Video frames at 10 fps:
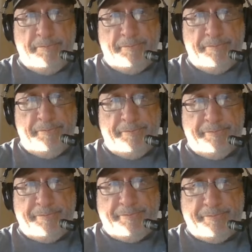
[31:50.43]

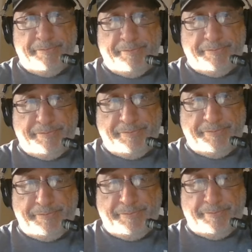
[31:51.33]

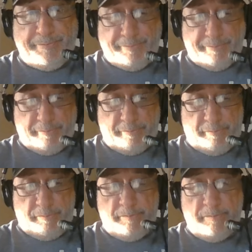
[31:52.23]

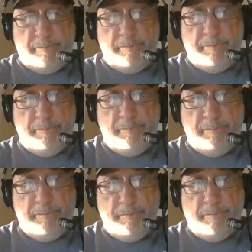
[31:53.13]

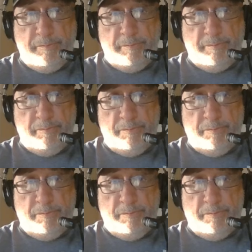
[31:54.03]
[no speech]